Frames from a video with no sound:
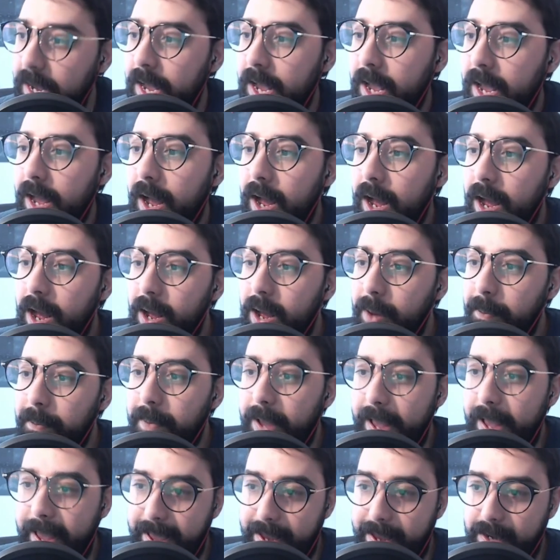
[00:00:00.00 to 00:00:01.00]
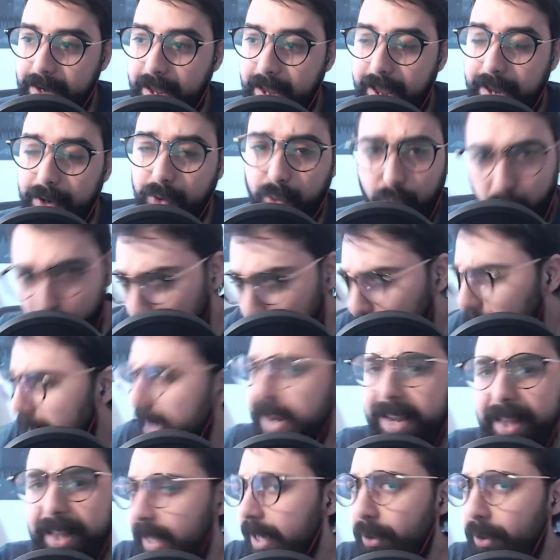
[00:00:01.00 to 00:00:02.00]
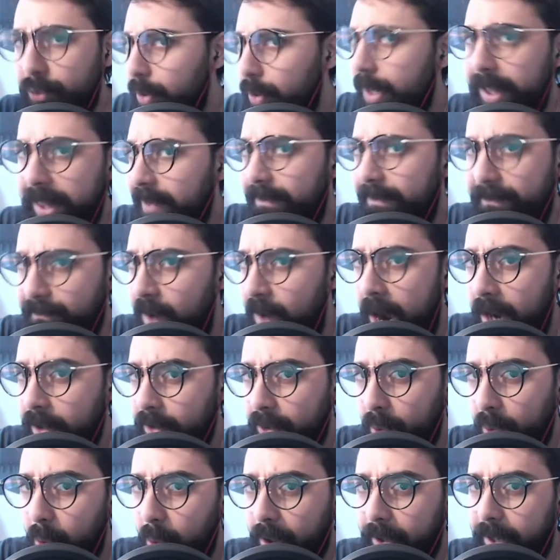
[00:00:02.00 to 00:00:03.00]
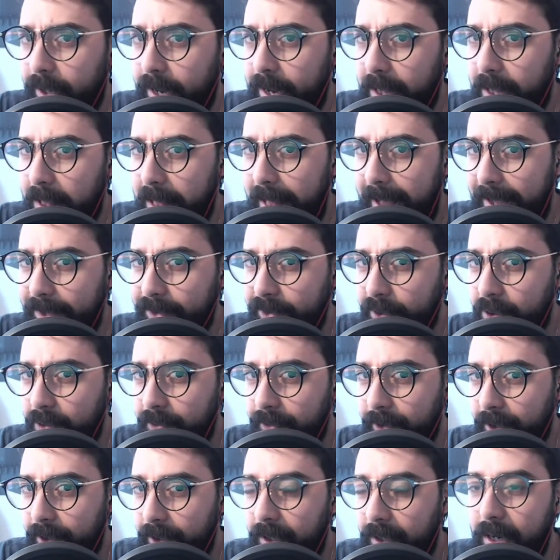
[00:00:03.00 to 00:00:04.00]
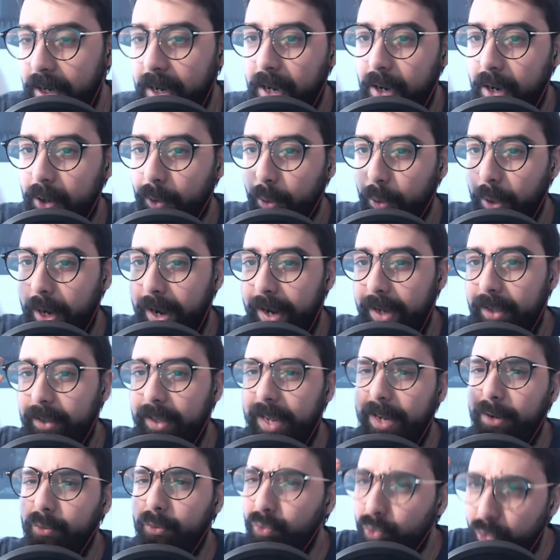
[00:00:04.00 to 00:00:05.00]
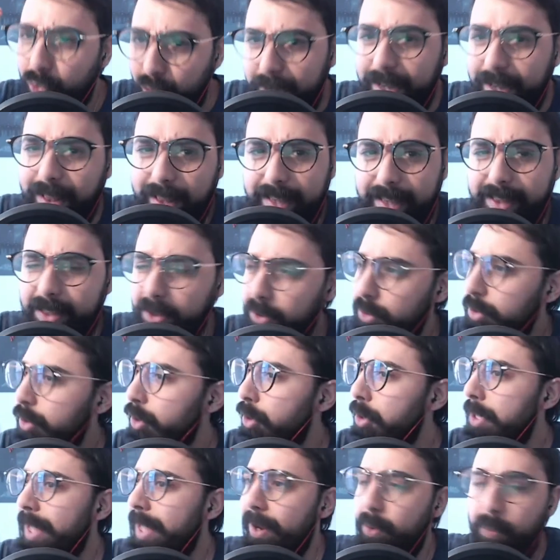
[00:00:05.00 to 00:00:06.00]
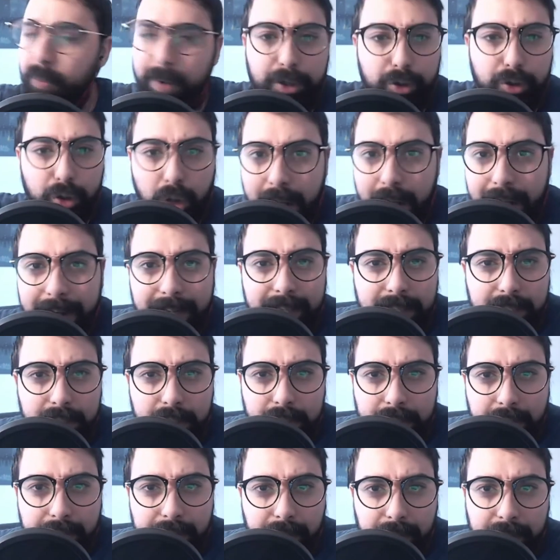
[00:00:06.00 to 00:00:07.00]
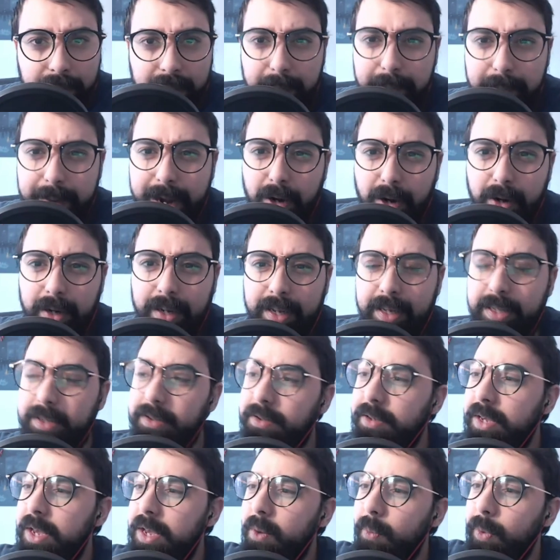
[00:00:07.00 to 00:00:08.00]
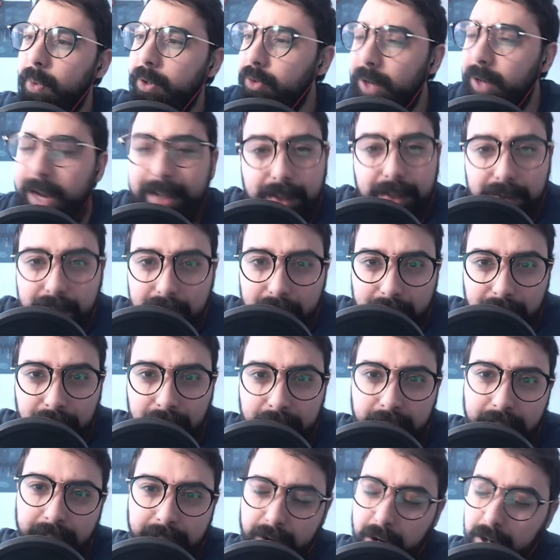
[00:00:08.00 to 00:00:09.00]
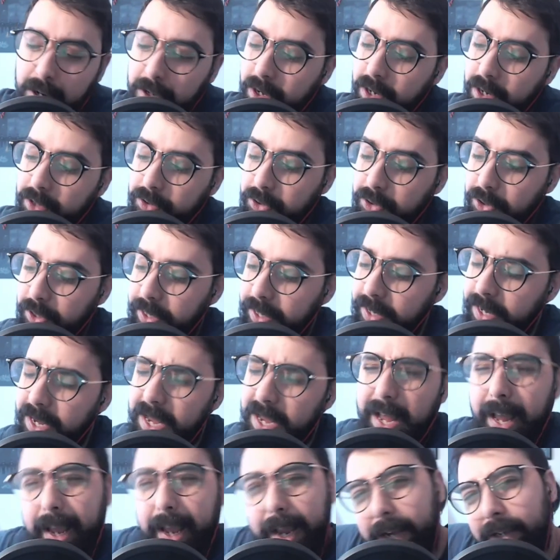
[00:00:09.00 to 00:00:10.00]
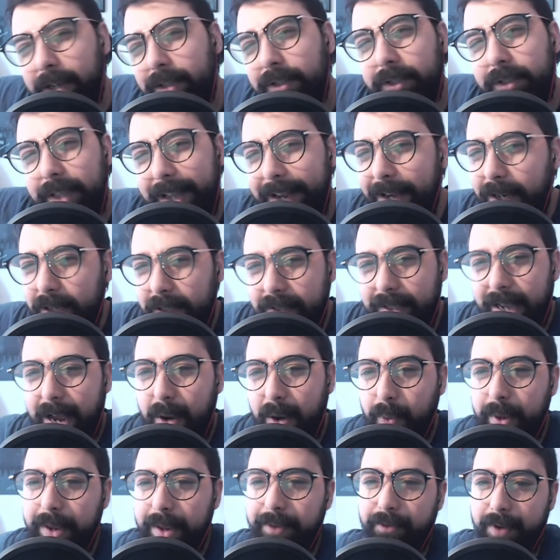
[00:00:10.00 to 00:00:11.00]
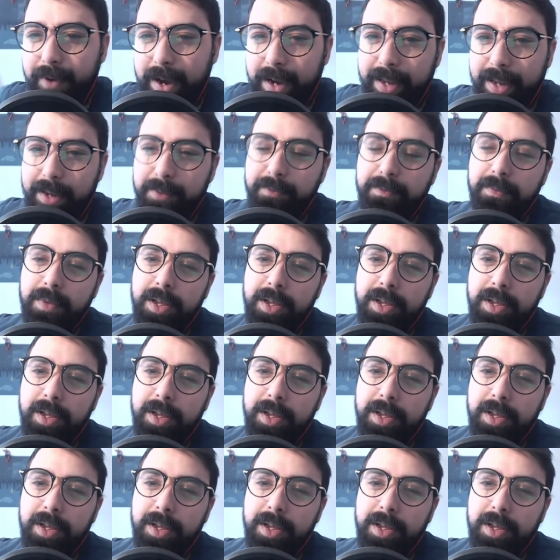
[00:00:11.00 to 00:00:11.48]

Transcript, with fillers: um, and and really really fuck the working class over right? Like really, they're they're like, we tried this stuff on the Americans, we tried this stuff in, in our country. Here's here's how we fucking